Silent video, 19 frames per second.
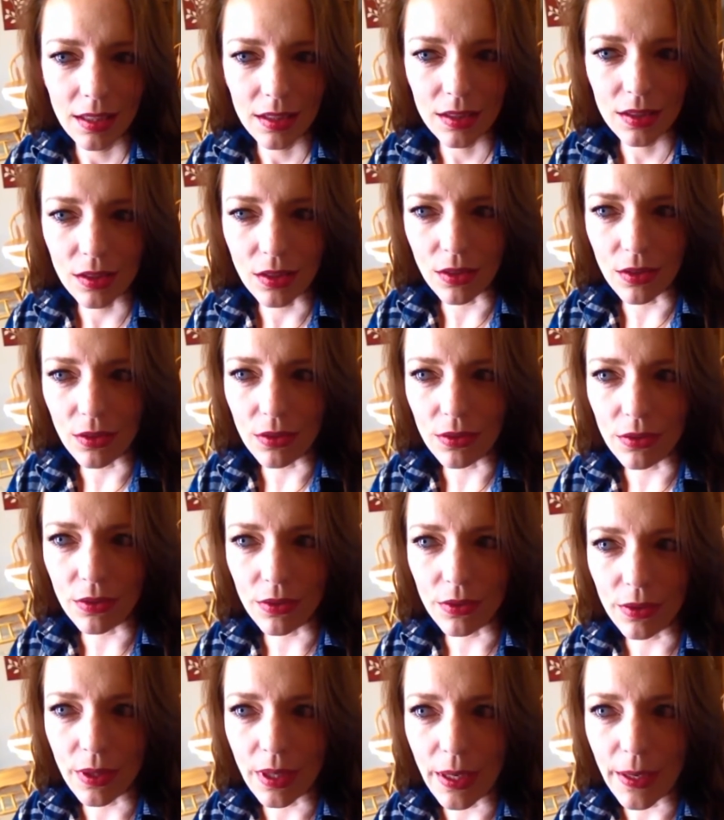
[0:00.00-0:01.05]

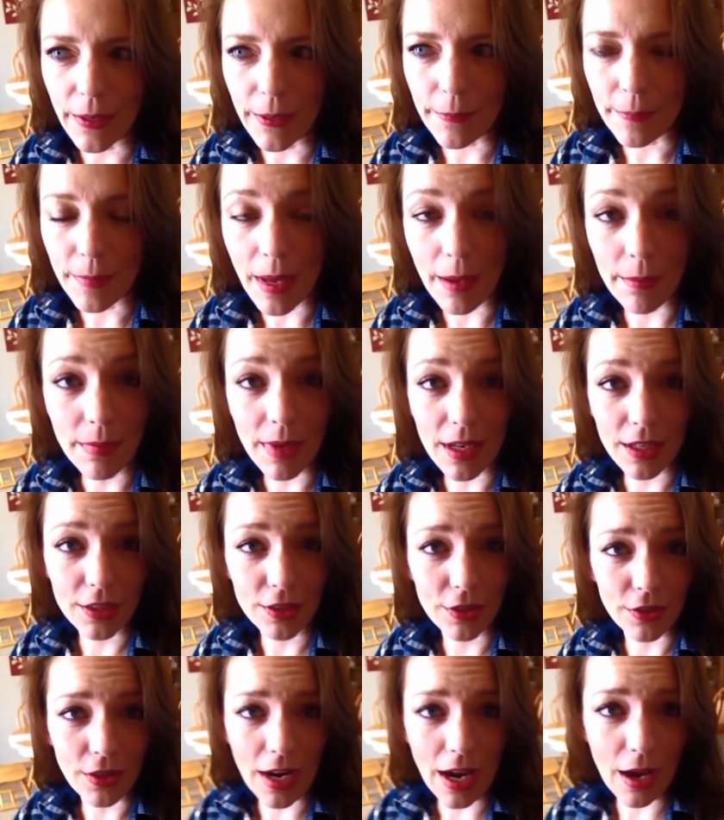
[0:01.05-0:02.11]
So, I'm not
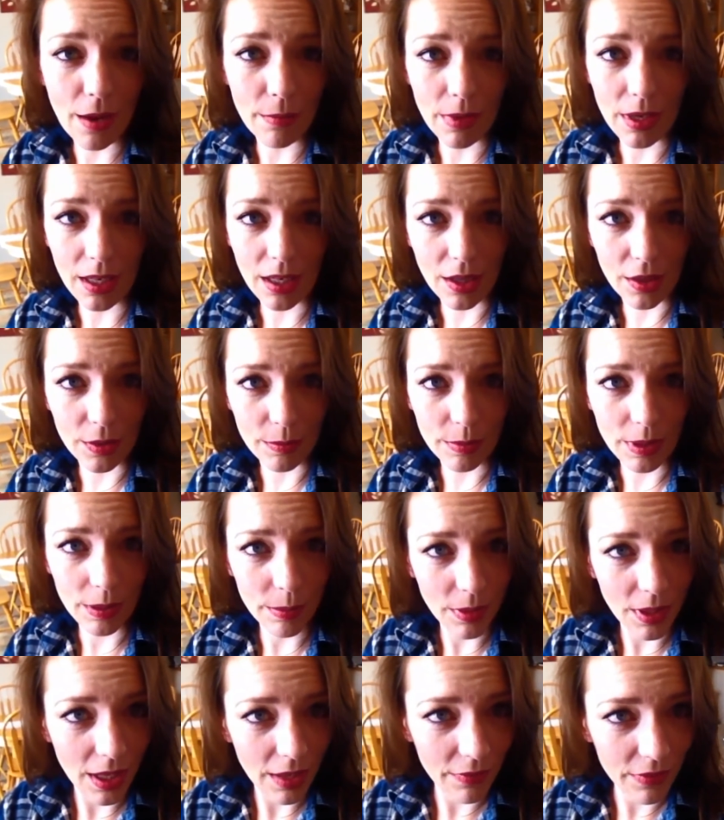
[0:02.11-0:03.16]
sure how many other
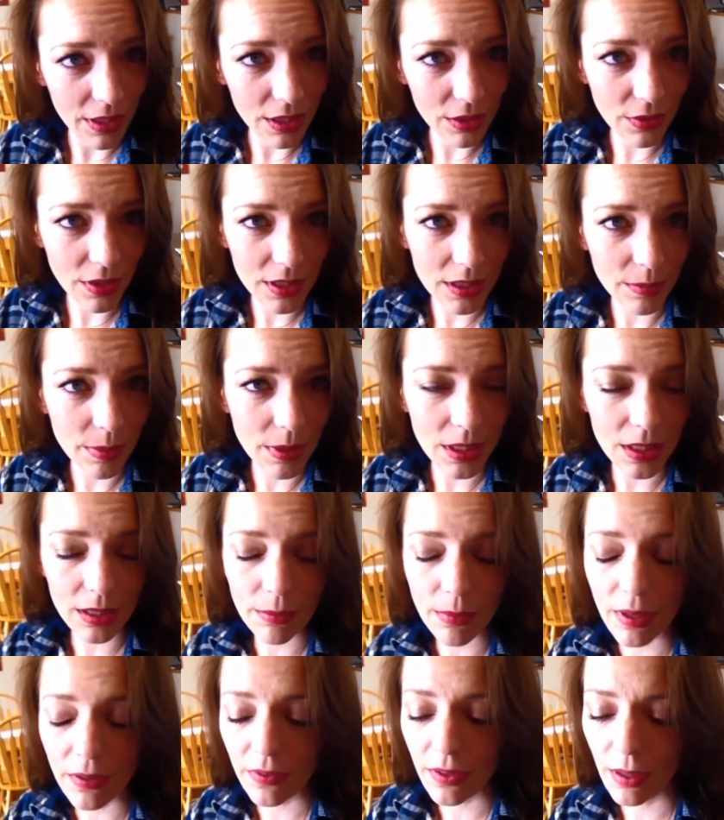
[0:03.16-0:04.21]
people have these recipes
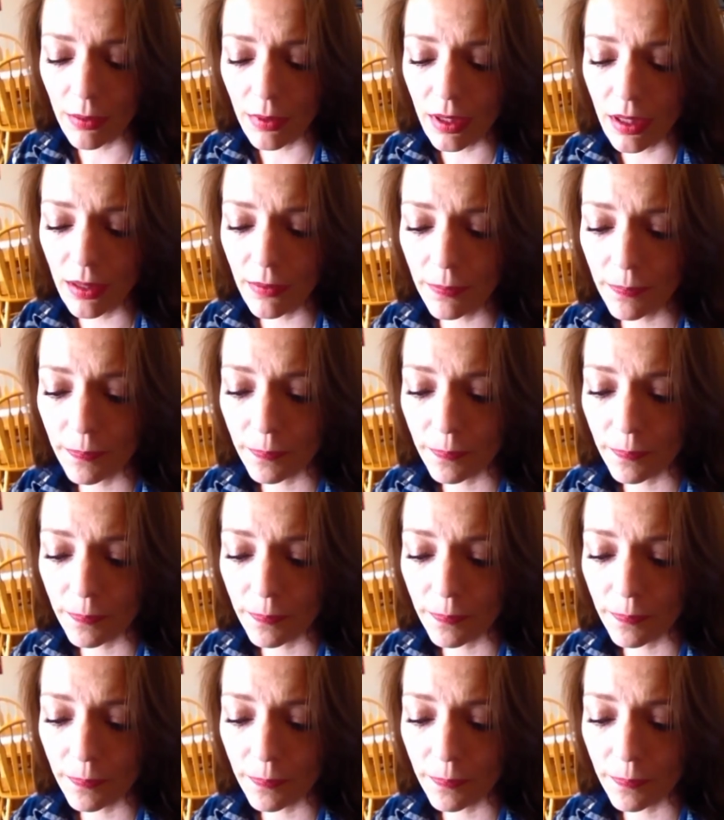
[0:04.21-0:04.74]
in my family.